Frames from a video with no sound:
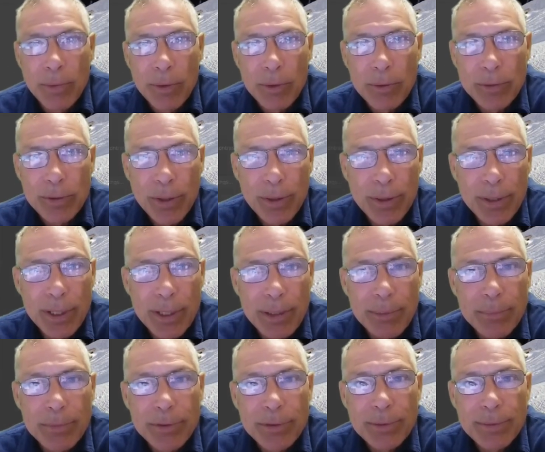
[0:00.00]
When we go to
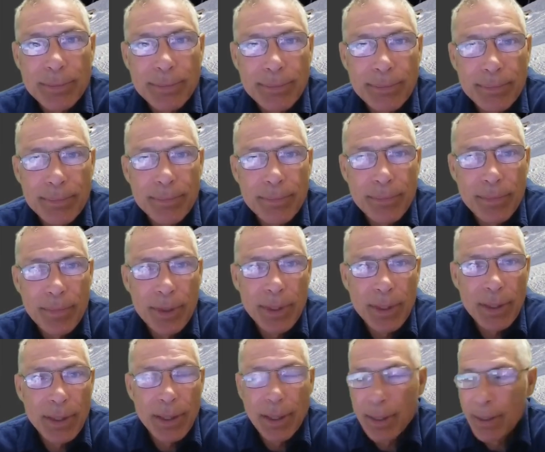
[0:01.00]
themes,
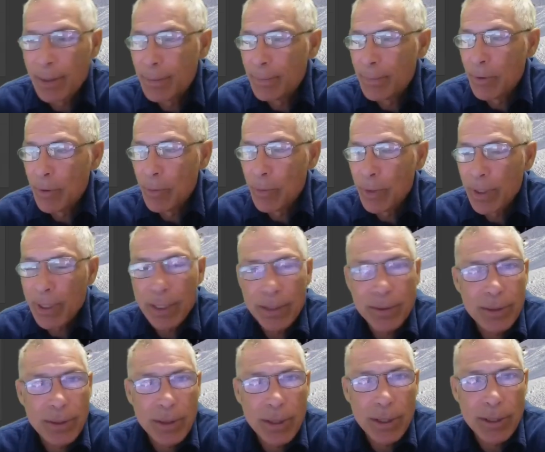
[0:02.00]

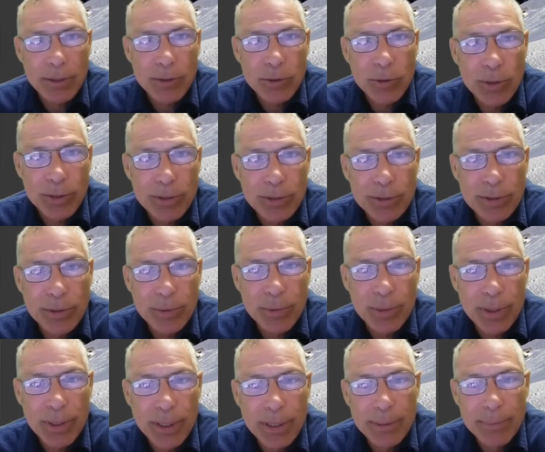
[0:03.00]
we got a lot of
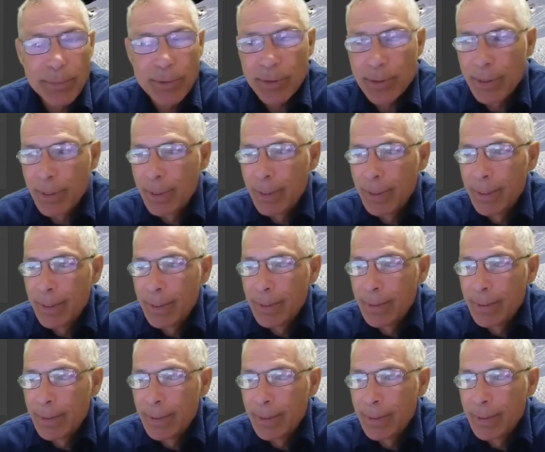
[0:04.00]
choices here with themes.